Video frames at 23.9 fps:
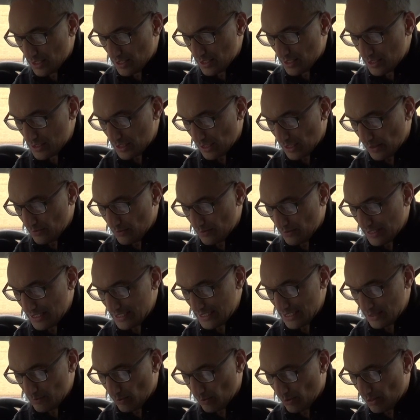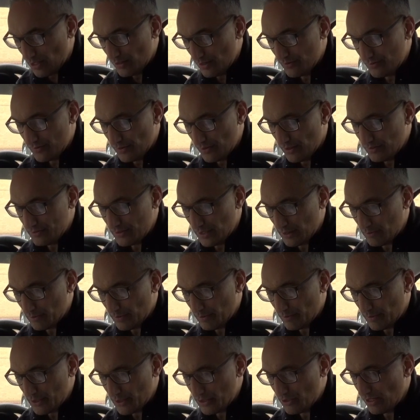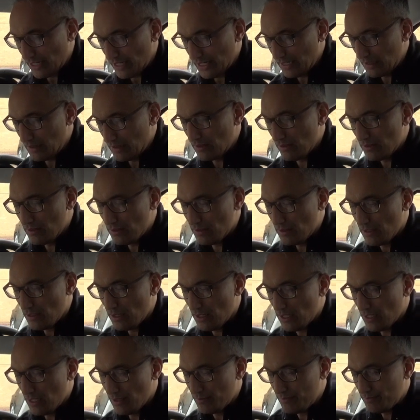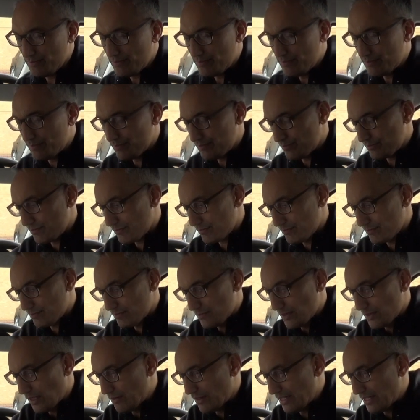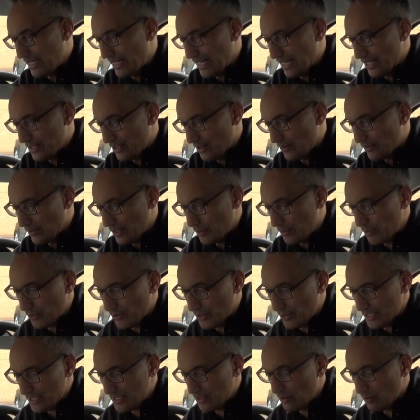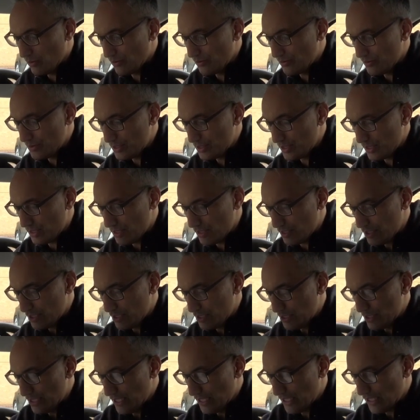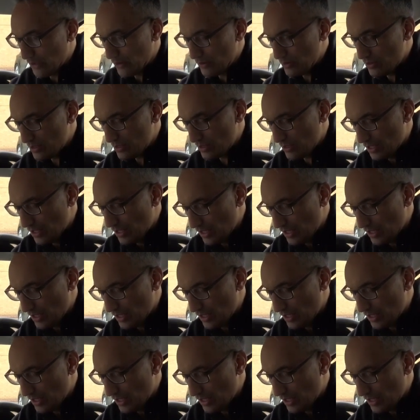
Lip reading: So this is what I've done with my trainer. I'm going to let her know that I've put this on so that she knows.